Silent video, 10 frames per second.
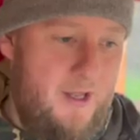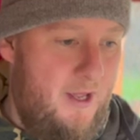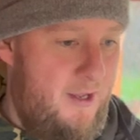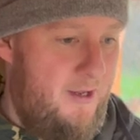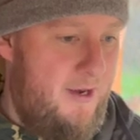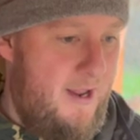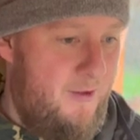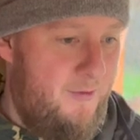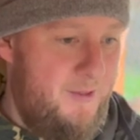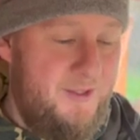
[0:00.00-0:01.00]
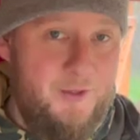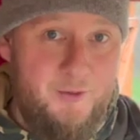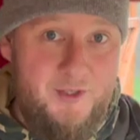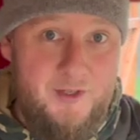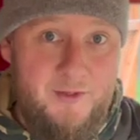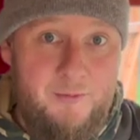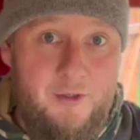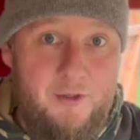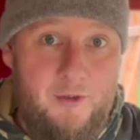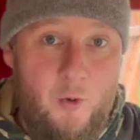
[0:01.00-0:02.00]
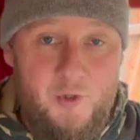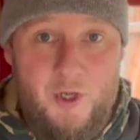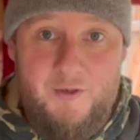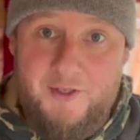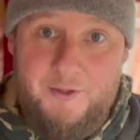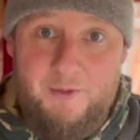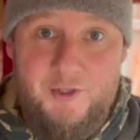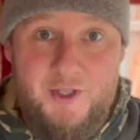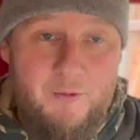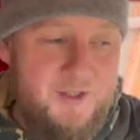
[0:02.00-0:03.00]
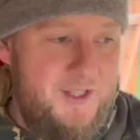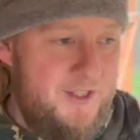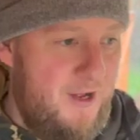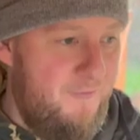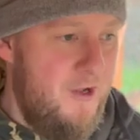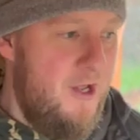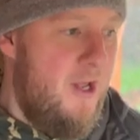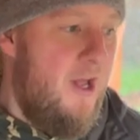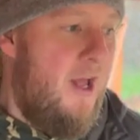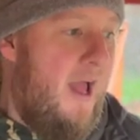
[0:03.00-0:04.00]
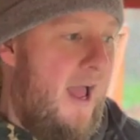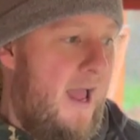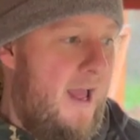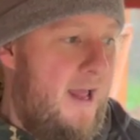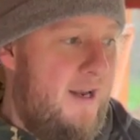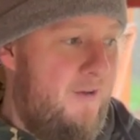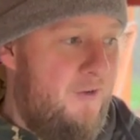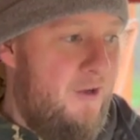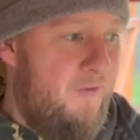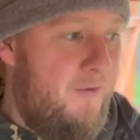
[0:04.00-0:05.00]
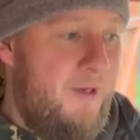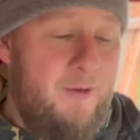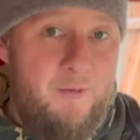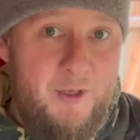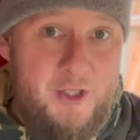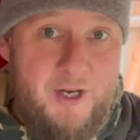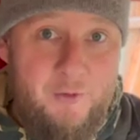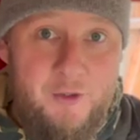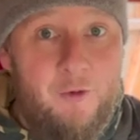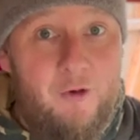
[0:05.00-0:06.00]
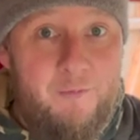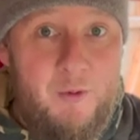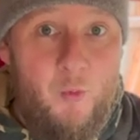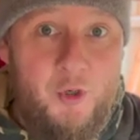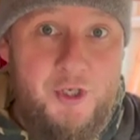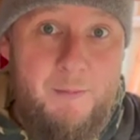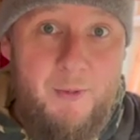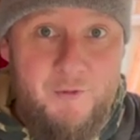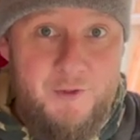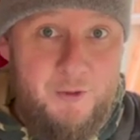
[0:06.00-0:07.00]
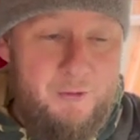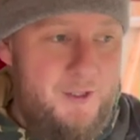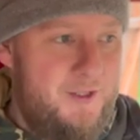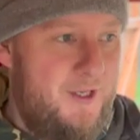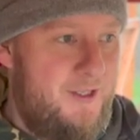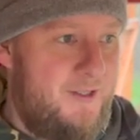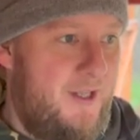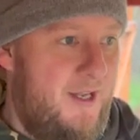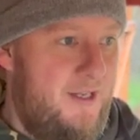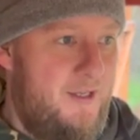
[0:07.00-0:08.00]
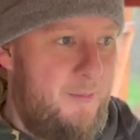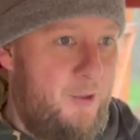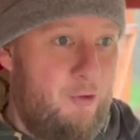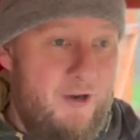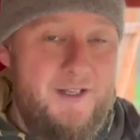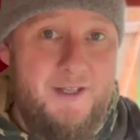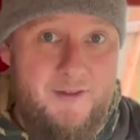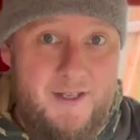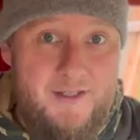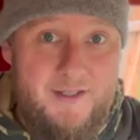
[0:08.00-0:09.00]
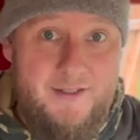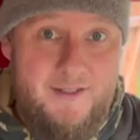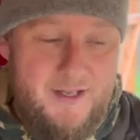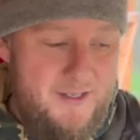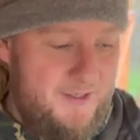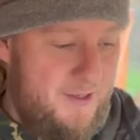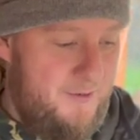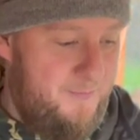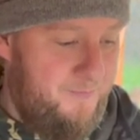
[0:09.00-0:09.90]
Now the business also does some consultancy stuff. And if you're familiar with my channel, you'll have been watching both stories as they progress this season.